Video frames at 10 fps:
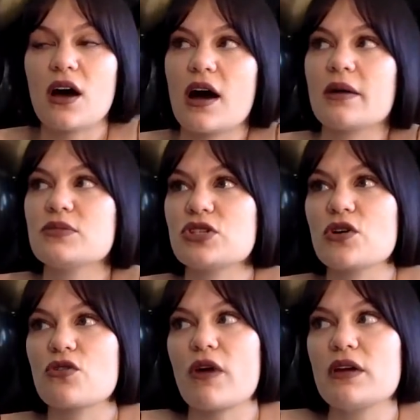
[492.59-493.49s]
I'm
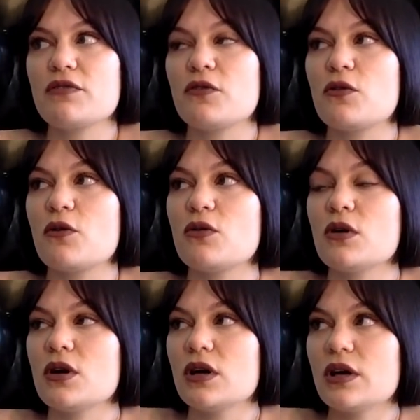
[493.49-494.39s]
so
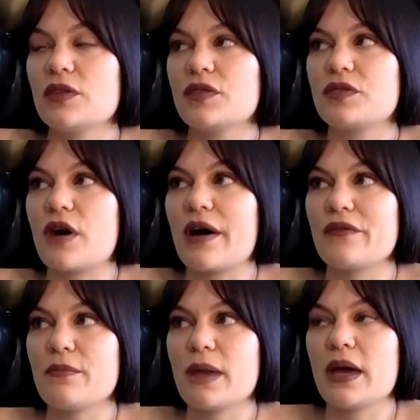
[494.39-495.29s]
grateful that
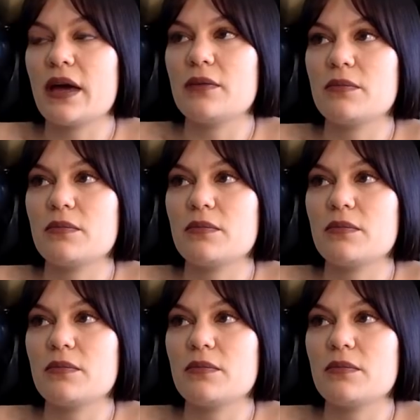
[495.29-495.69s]
I've met